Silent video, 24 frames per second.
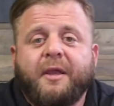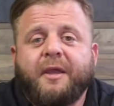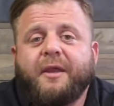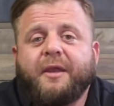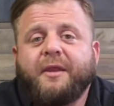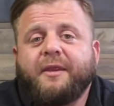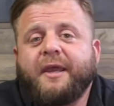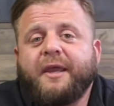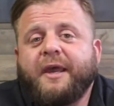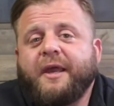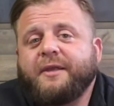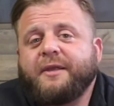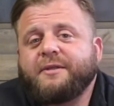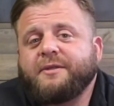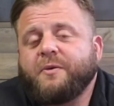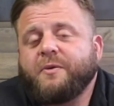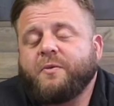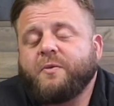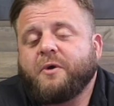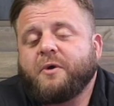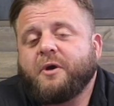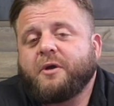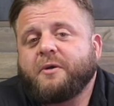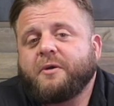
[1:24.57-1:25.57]
that is a
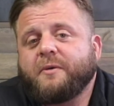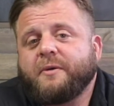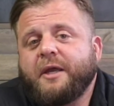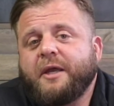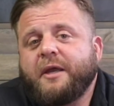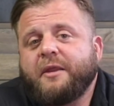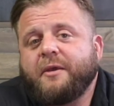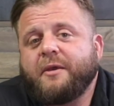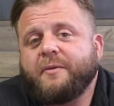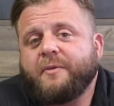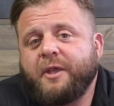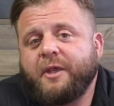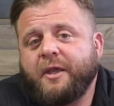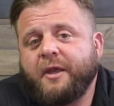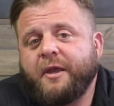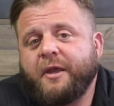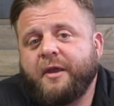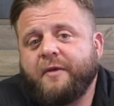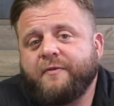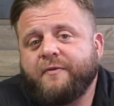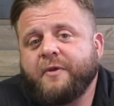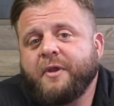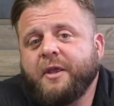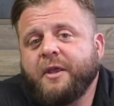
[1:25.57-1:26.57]
workaround that we
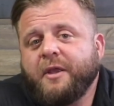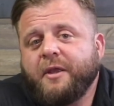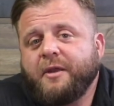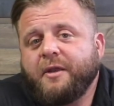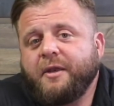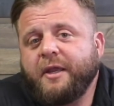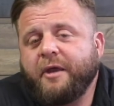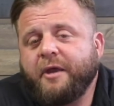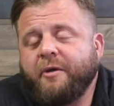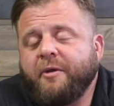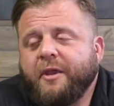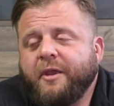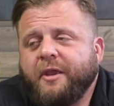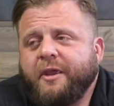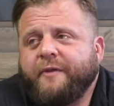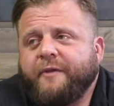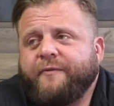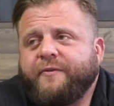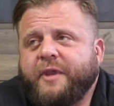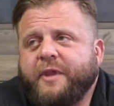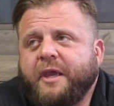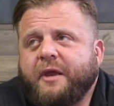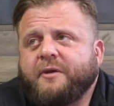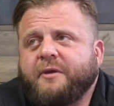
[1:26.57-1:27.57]
have. Now,
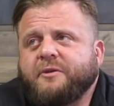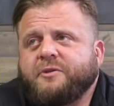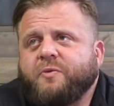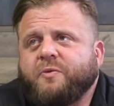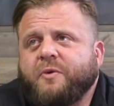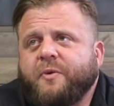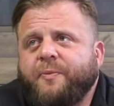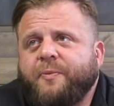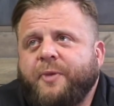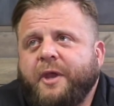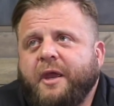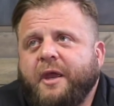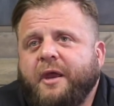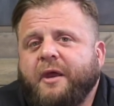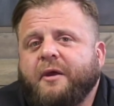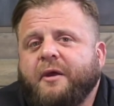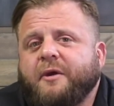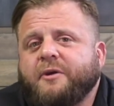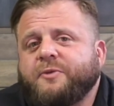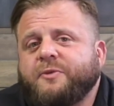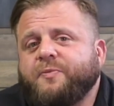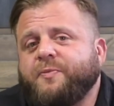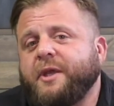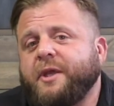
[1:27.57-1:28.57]
if there's
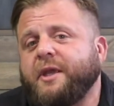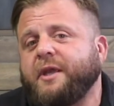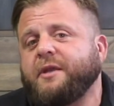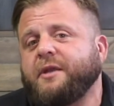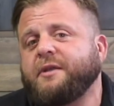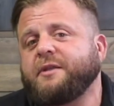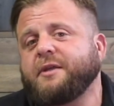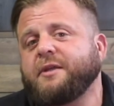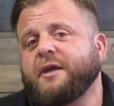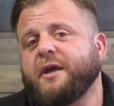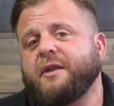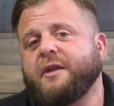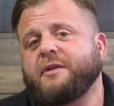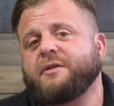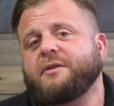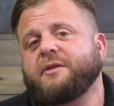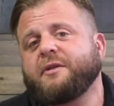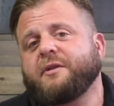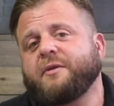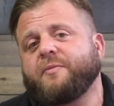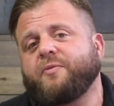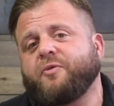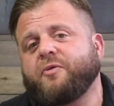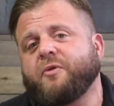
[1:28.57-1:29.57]
repairs being done
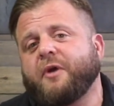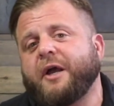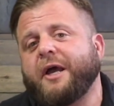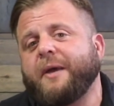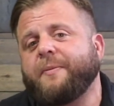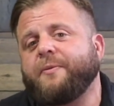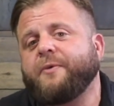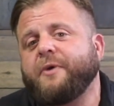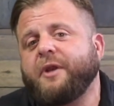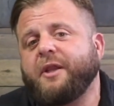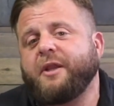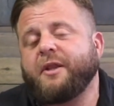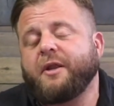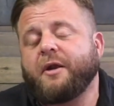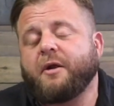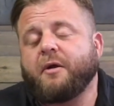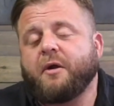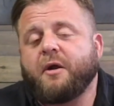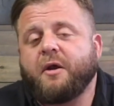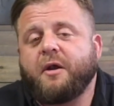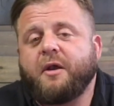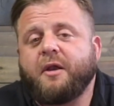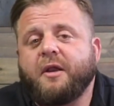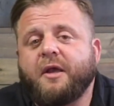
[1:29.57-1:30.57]
to the property
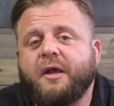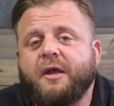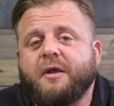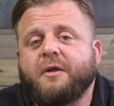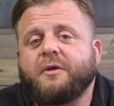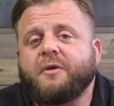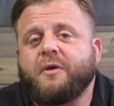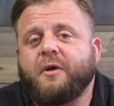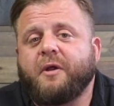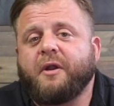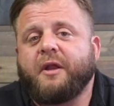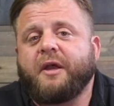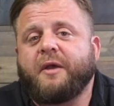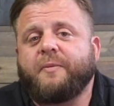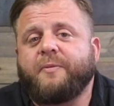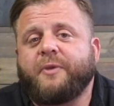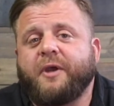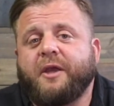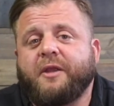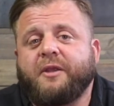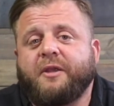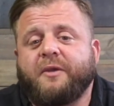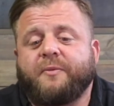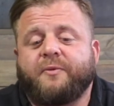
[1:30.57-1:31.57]
that are not called out
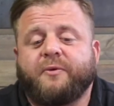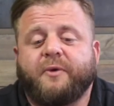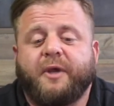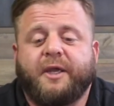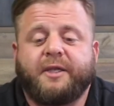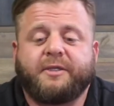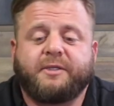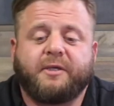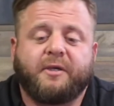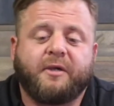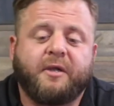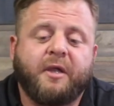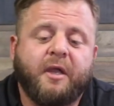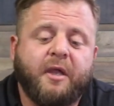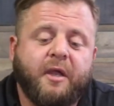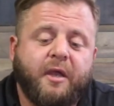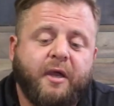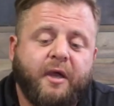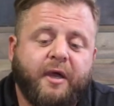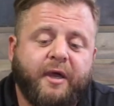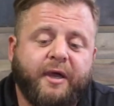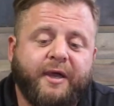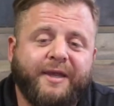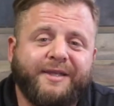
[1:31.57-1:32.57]
by the appraiser,
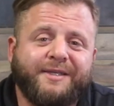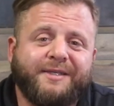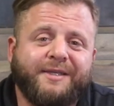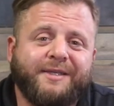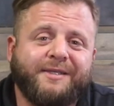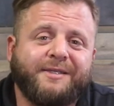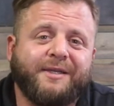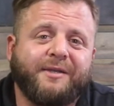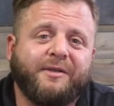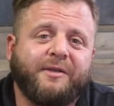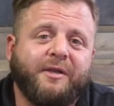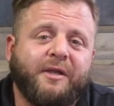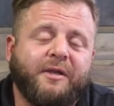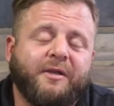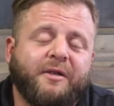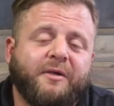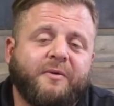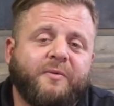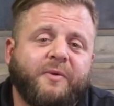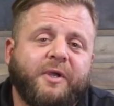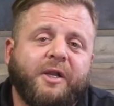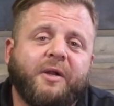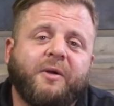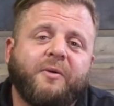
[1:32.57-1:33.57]
us as a
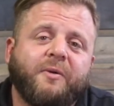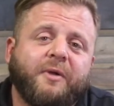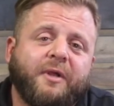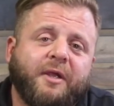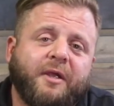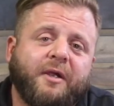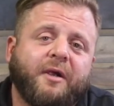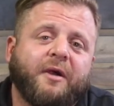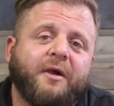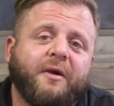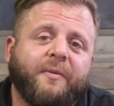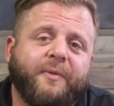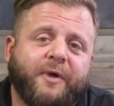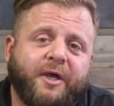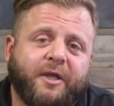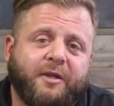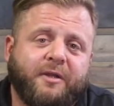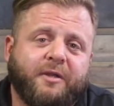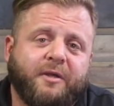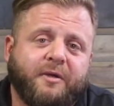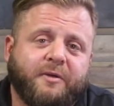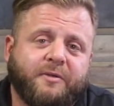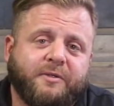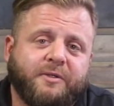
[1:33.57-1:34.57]
lender, we don't care
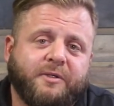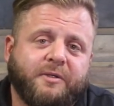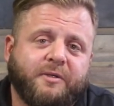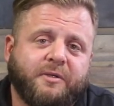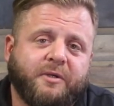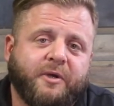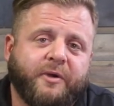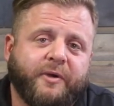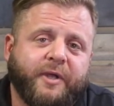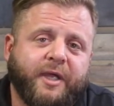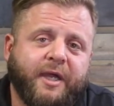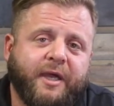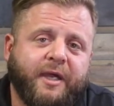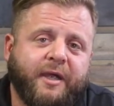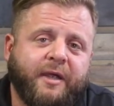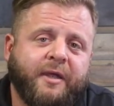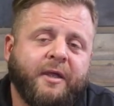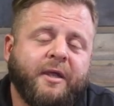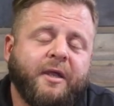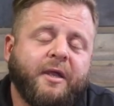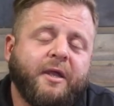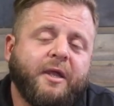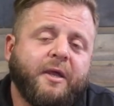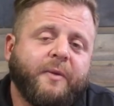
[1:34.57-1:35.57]
about those,
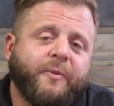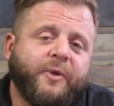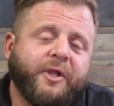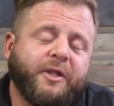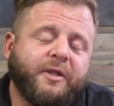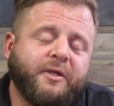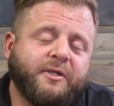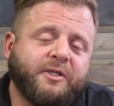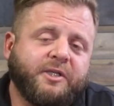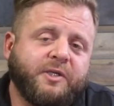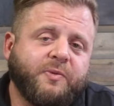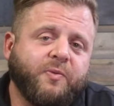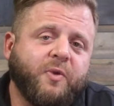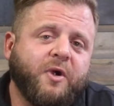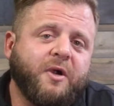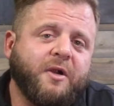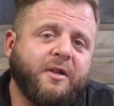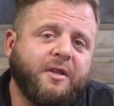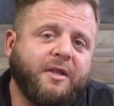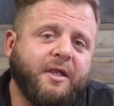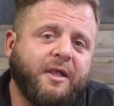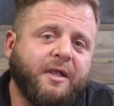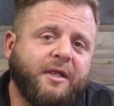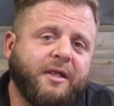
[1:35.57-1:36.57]
okay? But the
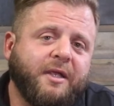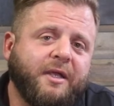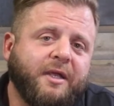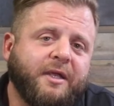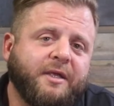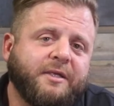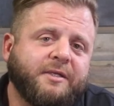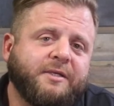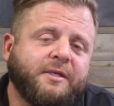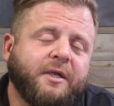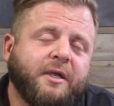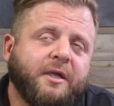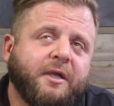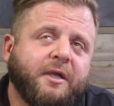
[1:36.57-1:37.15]
smart thing is,